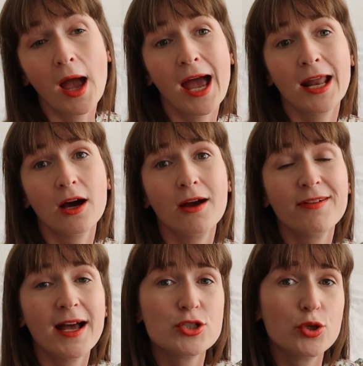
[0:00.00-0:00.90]
And
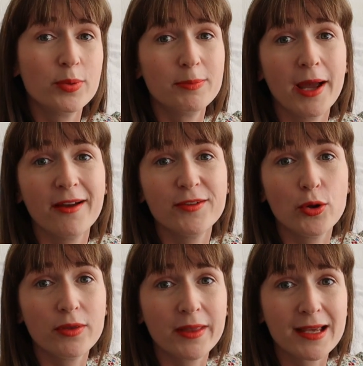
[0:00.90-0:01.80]
I've had to prepare a
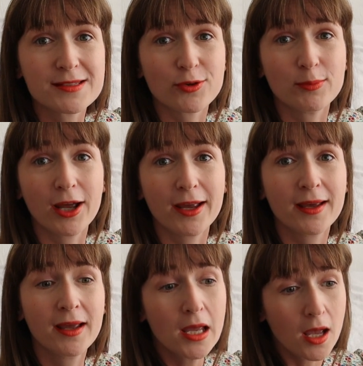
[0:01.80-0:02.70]
few things from
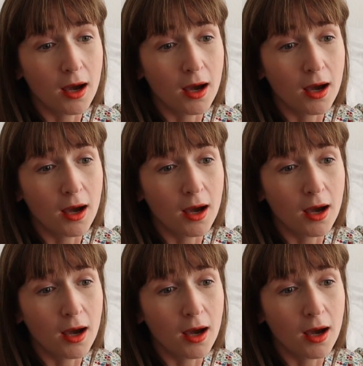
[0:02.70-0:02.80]
like